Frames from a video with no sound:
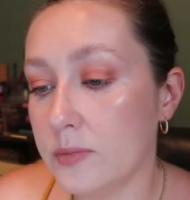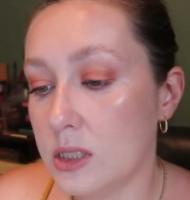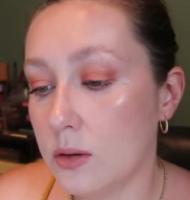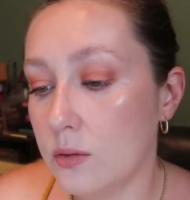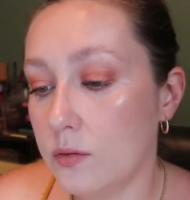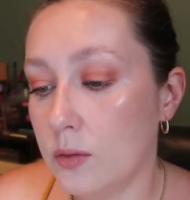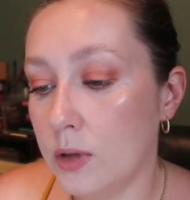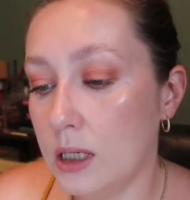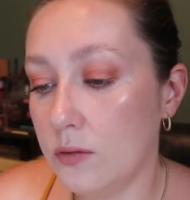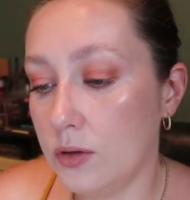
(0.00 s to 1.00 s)
so from
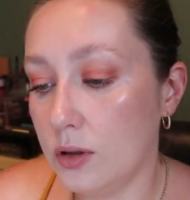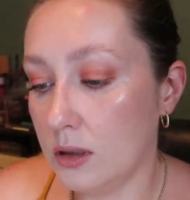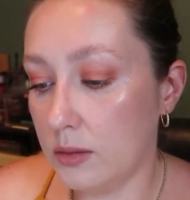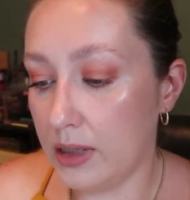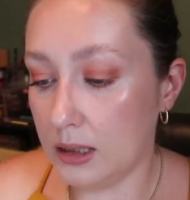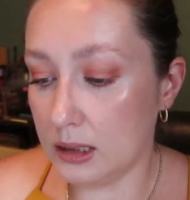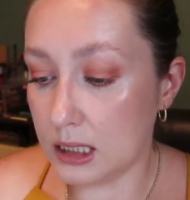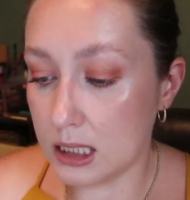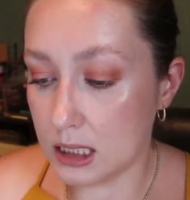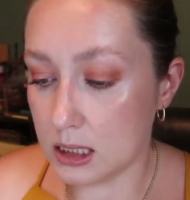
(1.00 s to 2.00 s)
what I've heard about
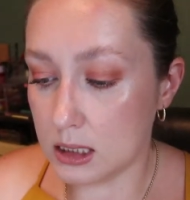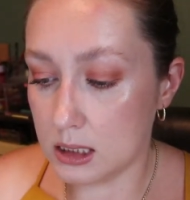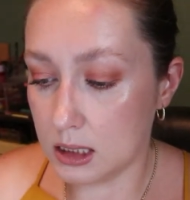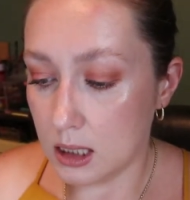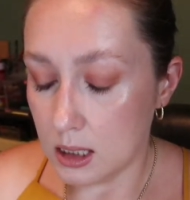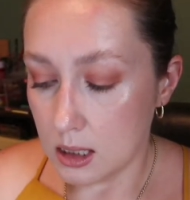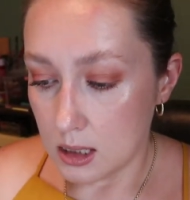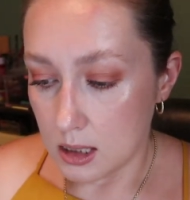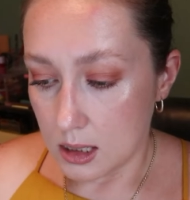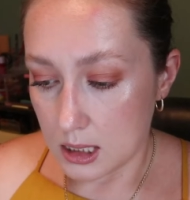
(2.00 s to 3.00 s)
these
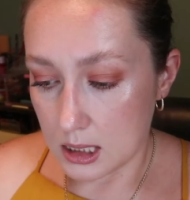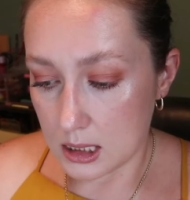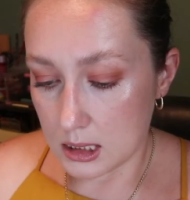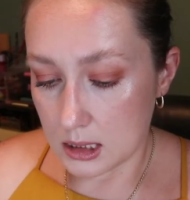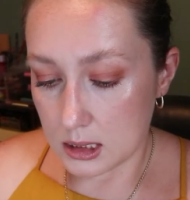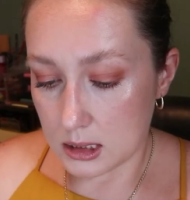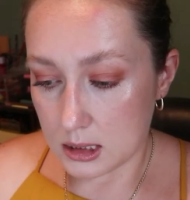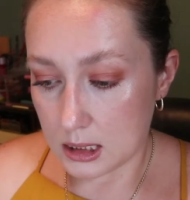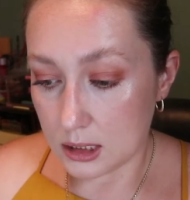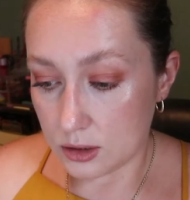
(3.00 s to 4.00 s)
is
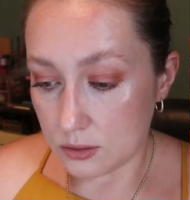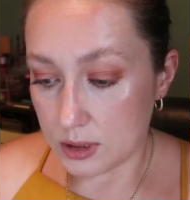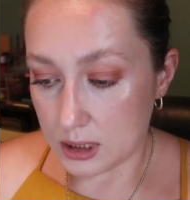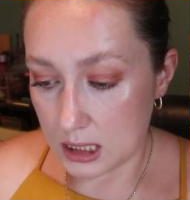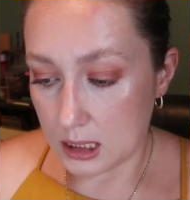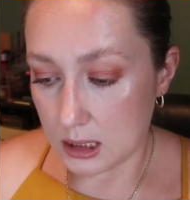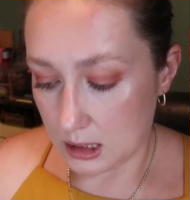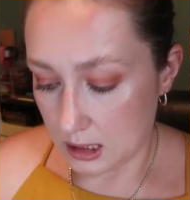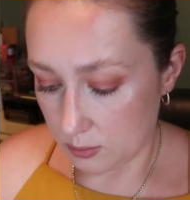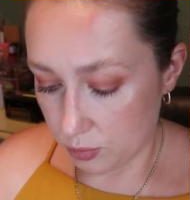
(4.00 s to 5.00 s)
they do stain
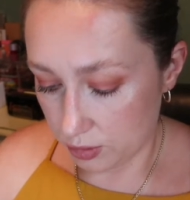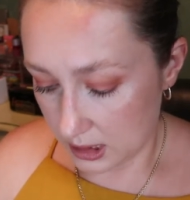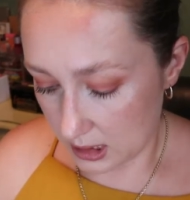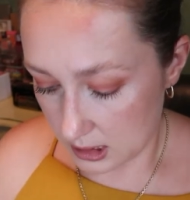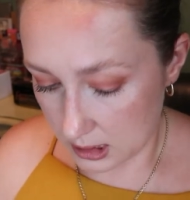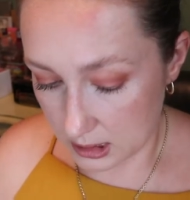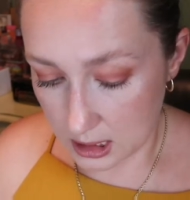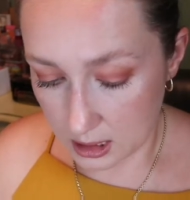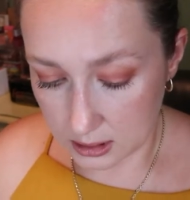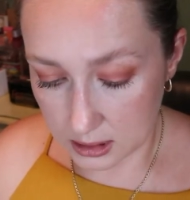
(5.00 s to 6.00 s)
like pretty
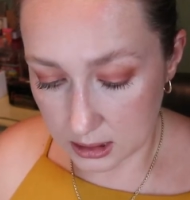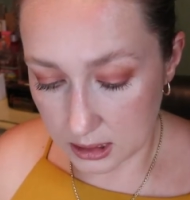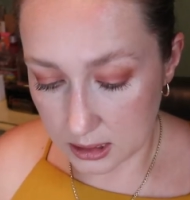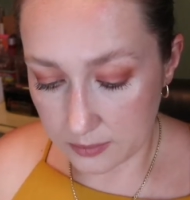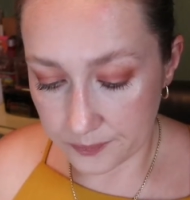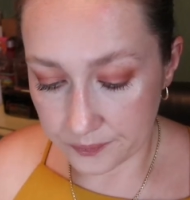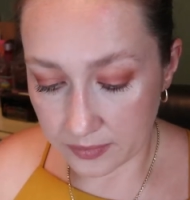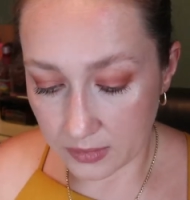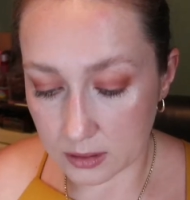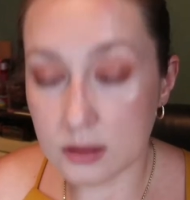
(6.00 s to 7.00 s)
intensely.
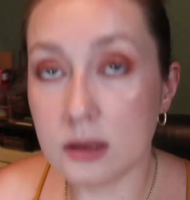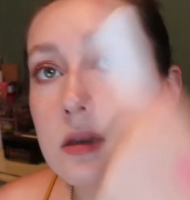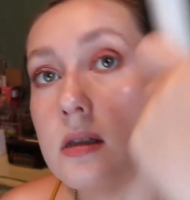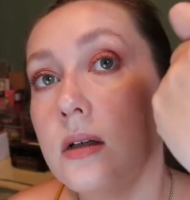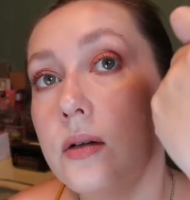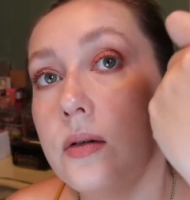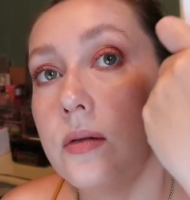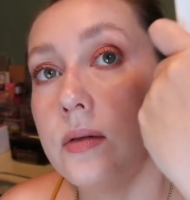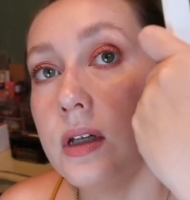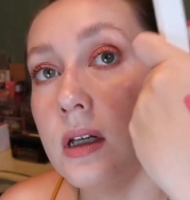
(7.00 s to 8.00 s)

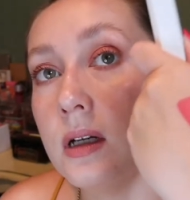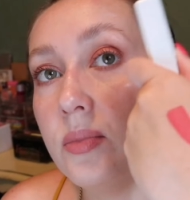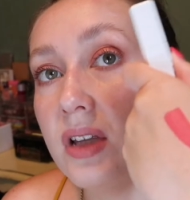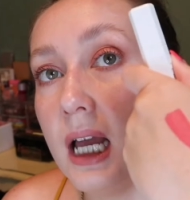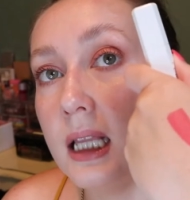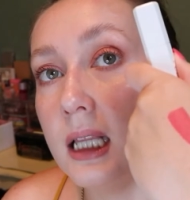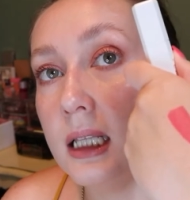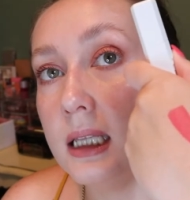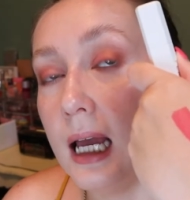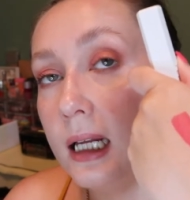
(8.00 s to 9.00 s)
So you can apply it
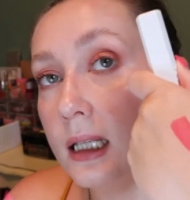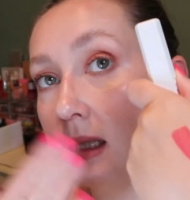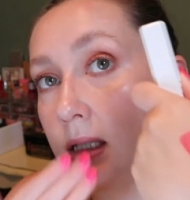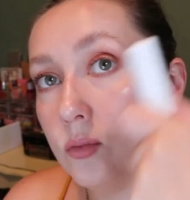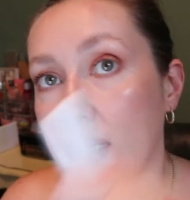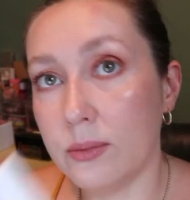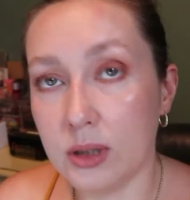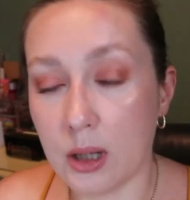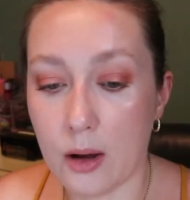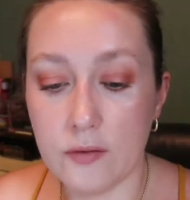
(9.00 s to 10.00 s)
like that and then wipe
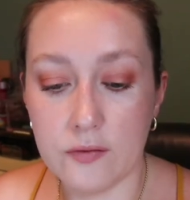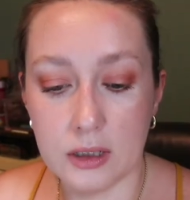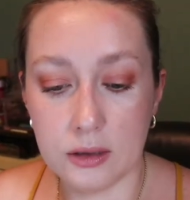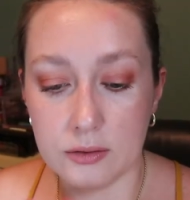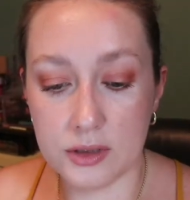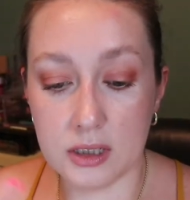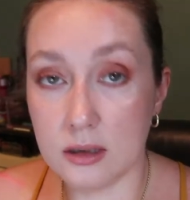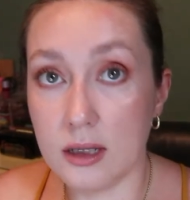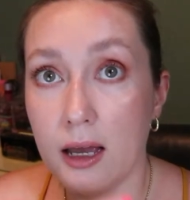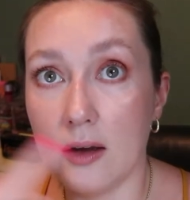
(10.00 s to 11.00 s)
it off and you'll
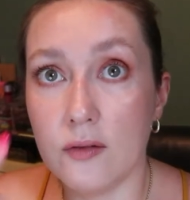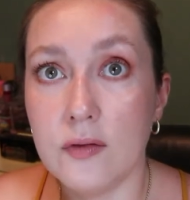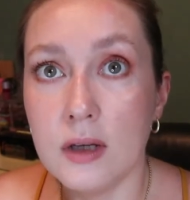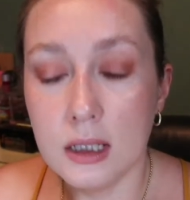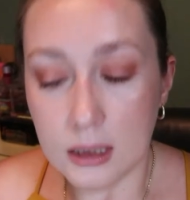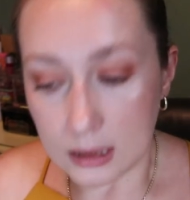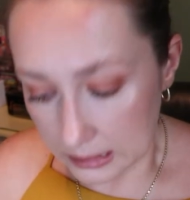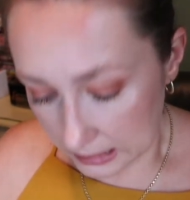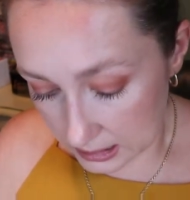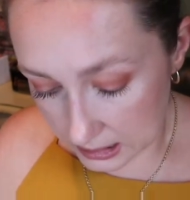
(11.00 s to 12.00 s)
still have
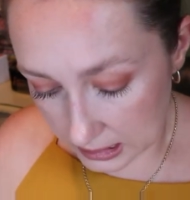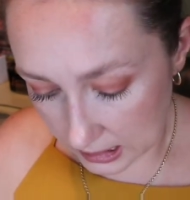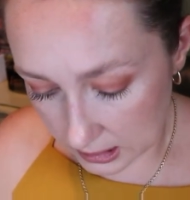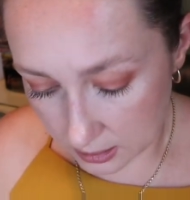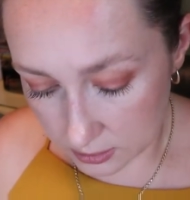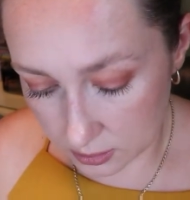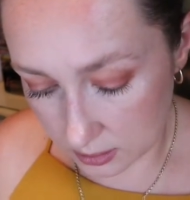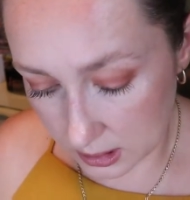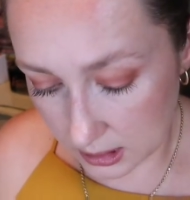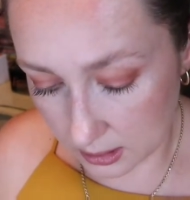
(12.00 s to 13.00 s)
the stain
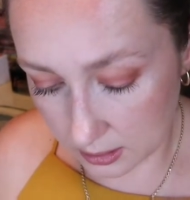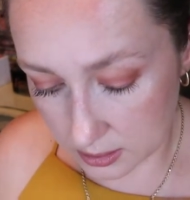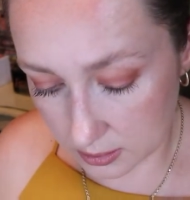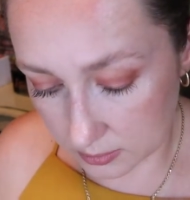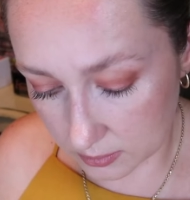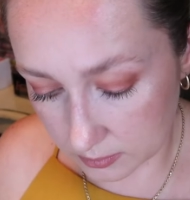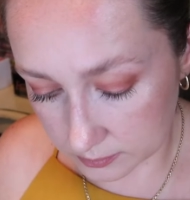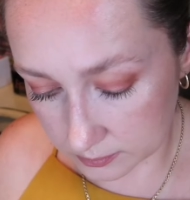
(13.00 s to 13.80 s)
underneath. So